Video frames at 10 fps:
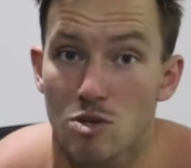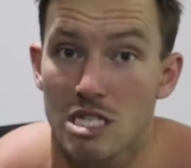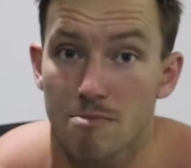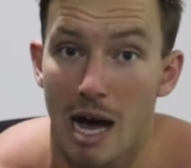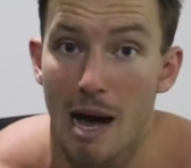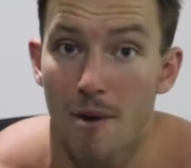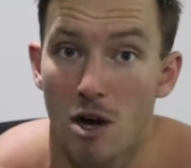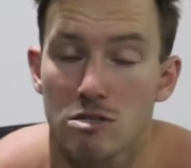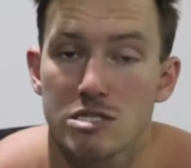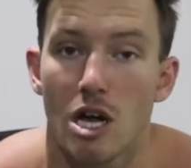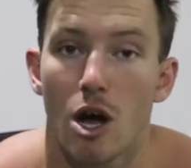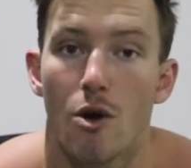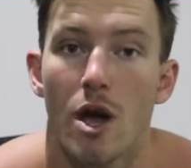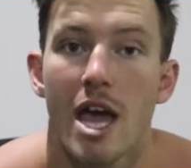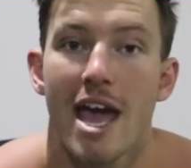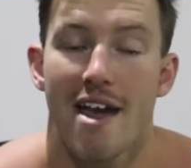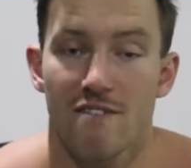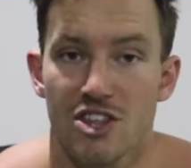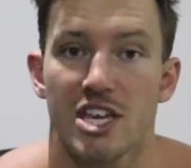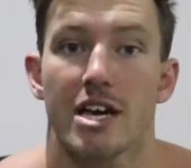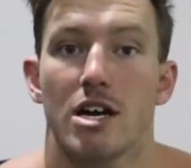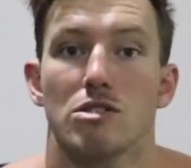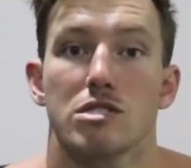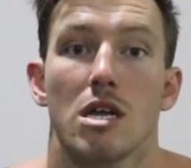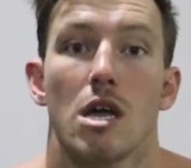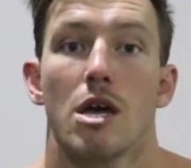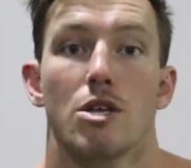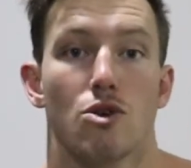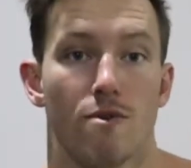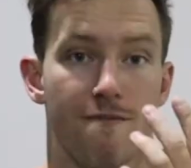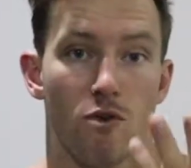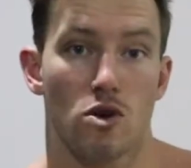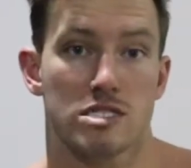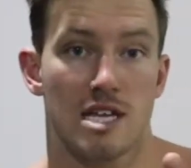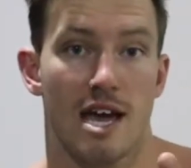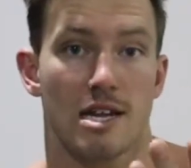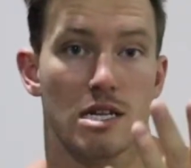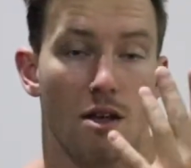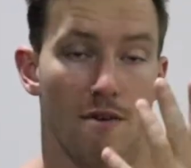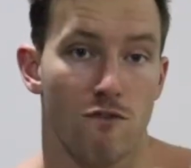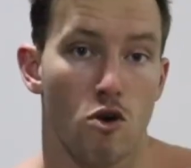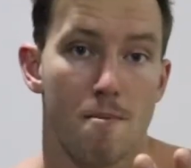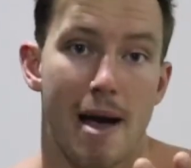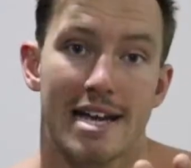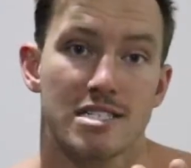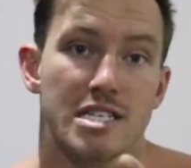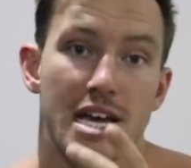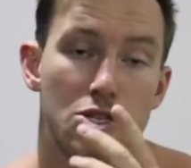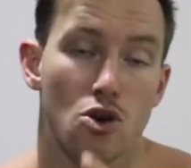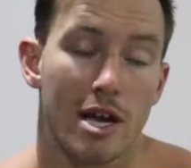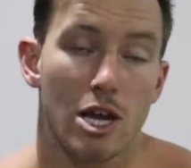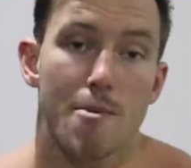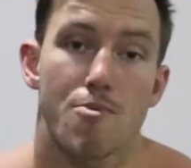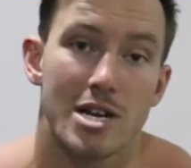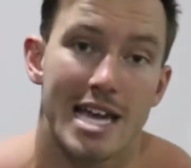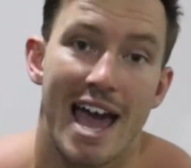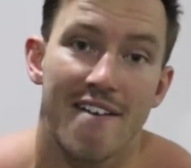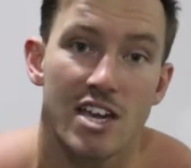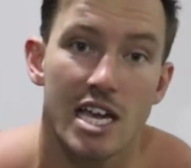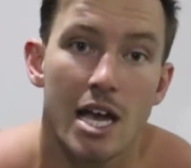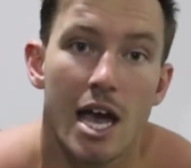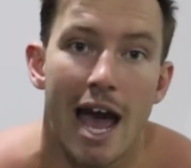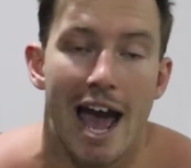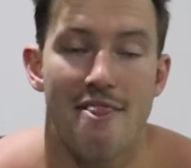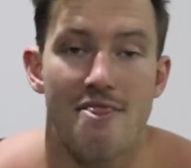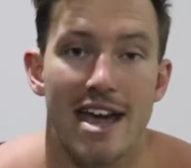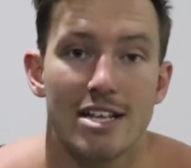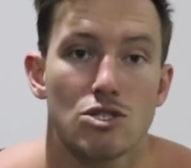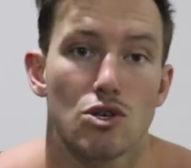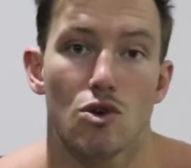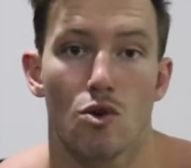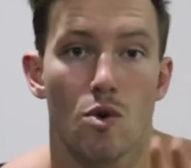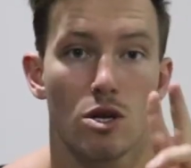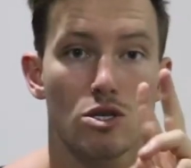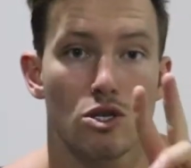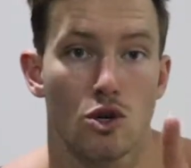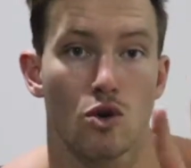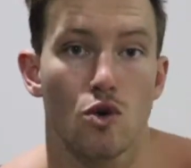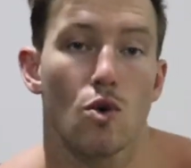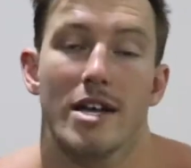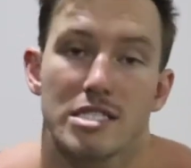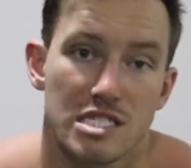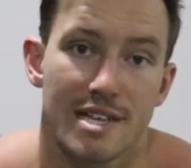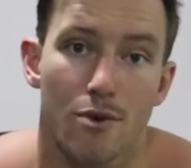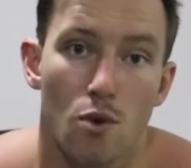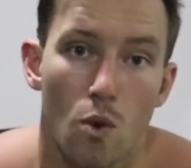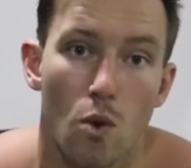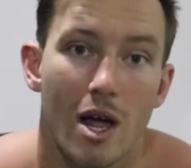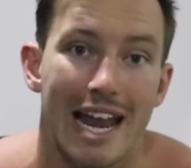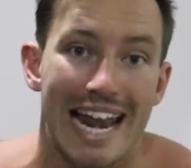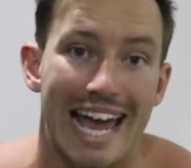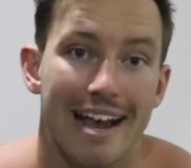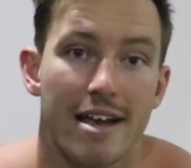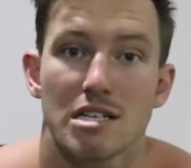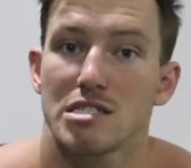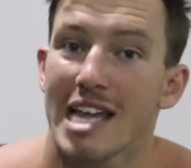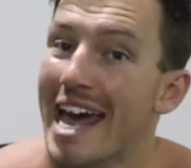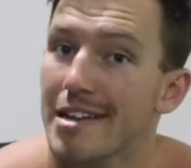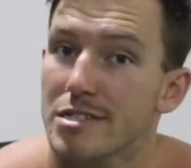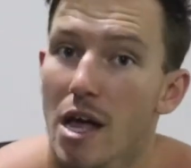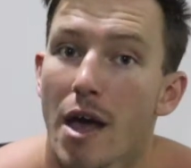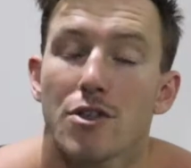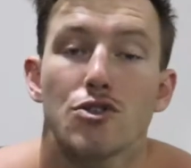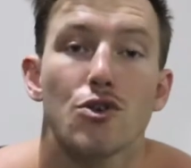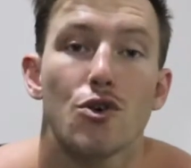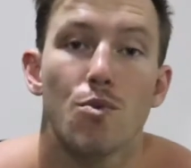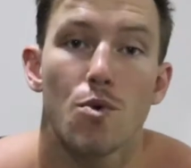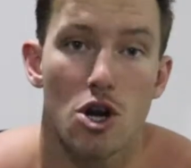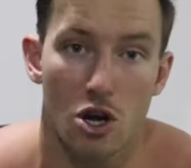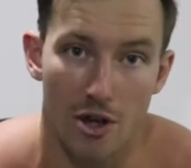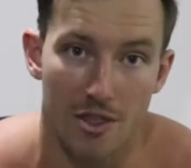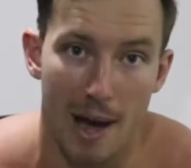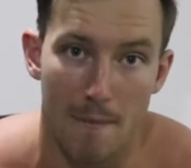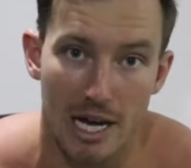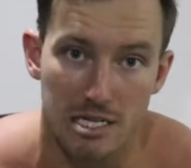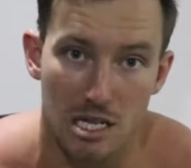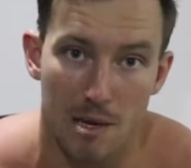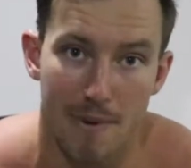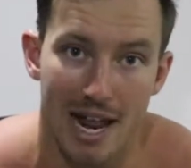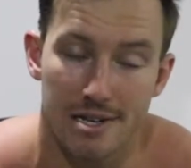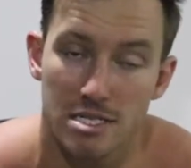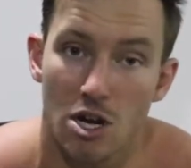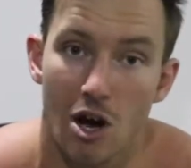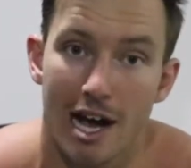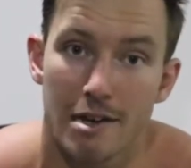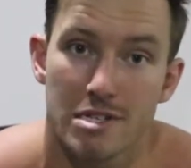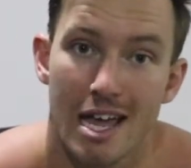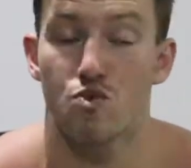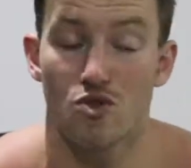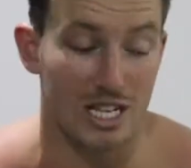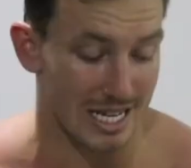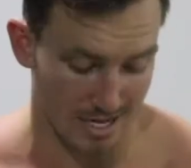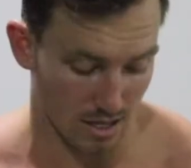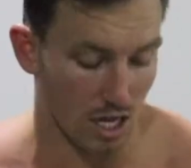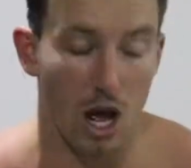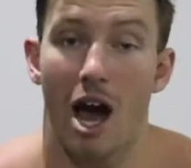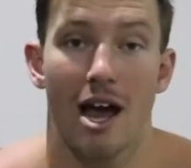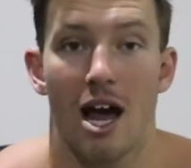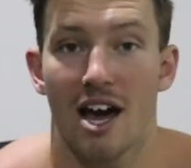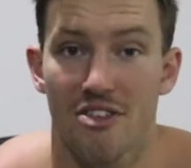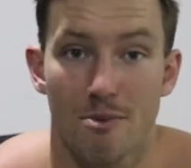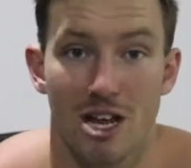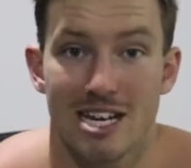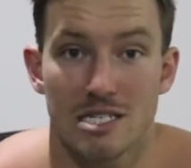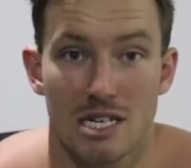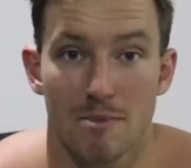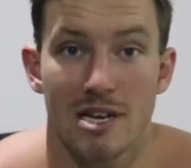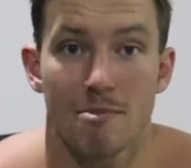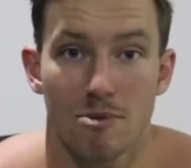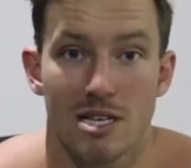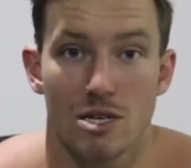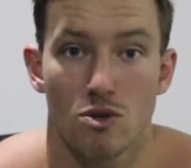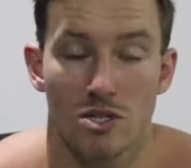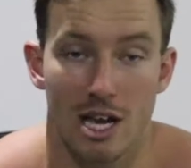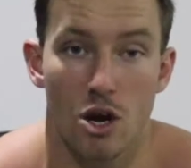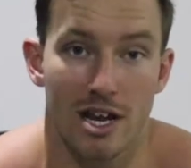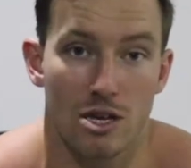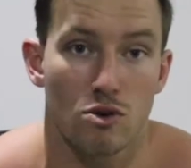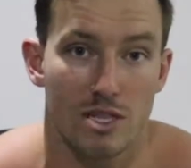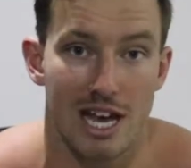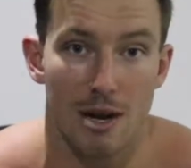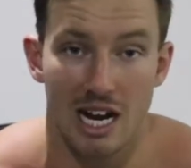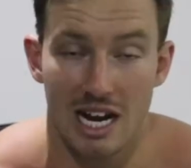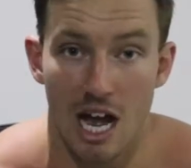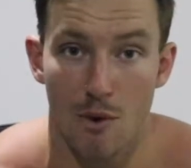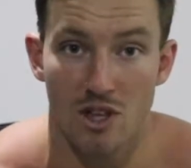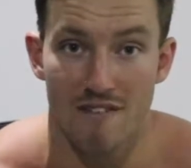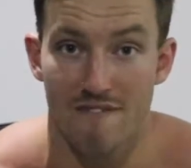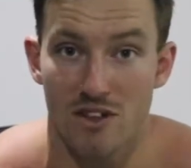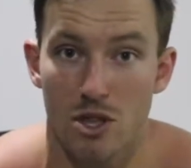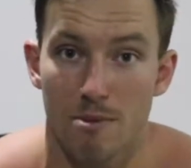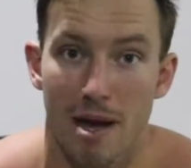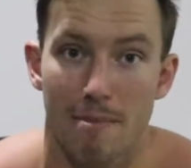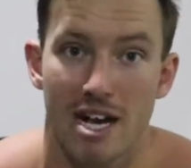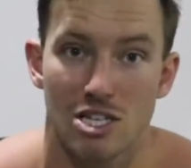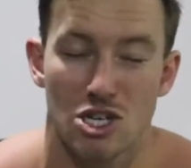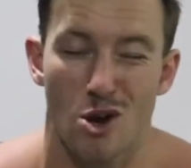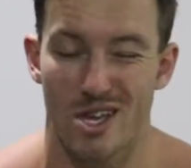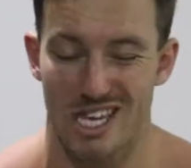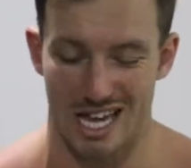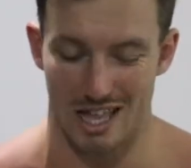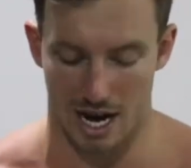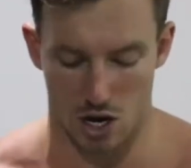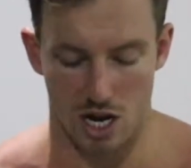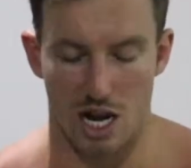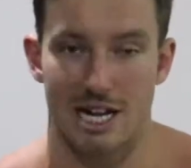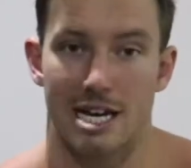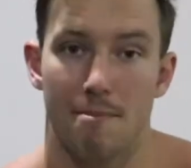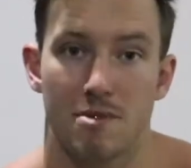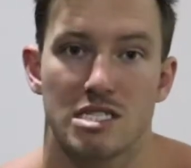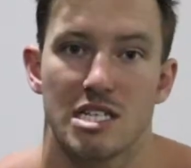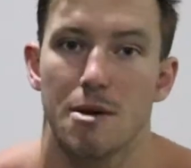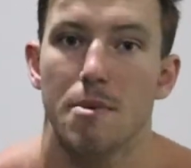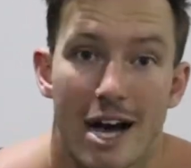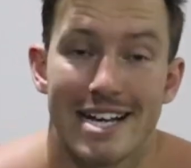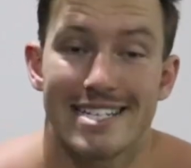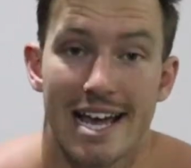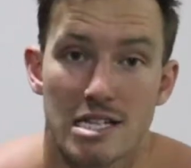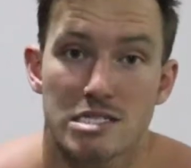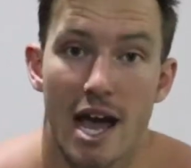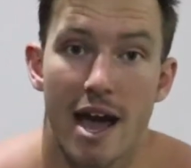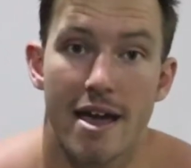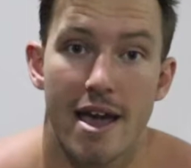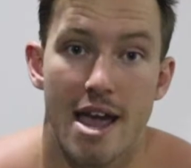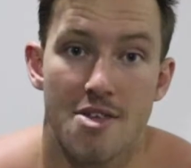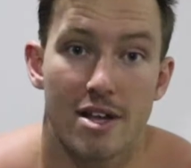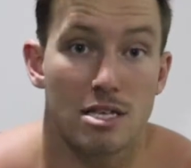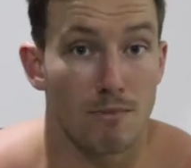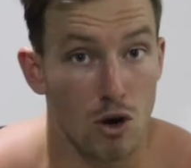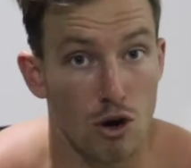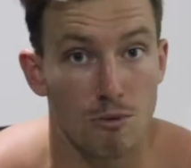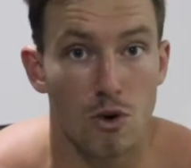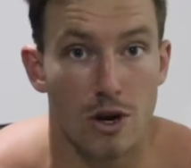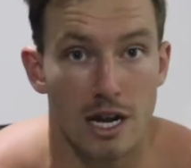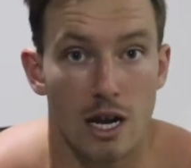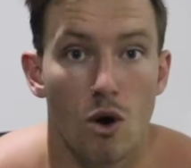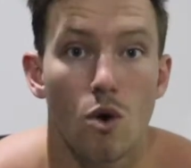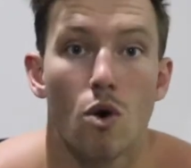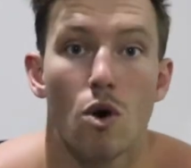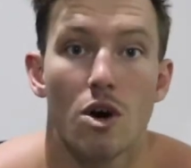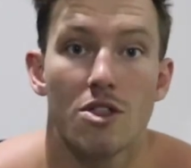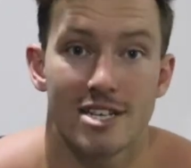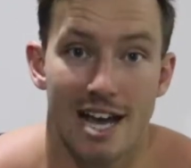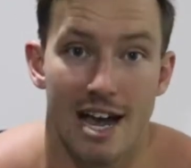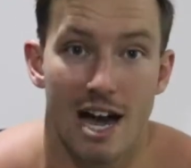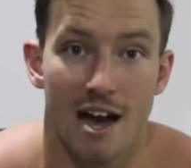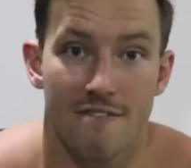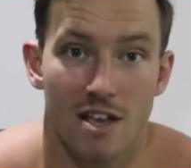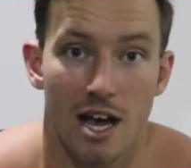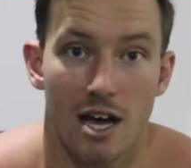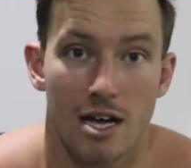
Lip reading: with the barbell. So everything else, do 4 sets, 4 main sets, try and go pretty heavy, and then do 2 single leg sets to work on that muscular balance, guys. Really, I think my legs are gonna be completely cooked. They're kind of cooked now, like I can't really feel them that much, you know, when you get that kind of like numbness in them. I dare say either tomorrow morning or the day after,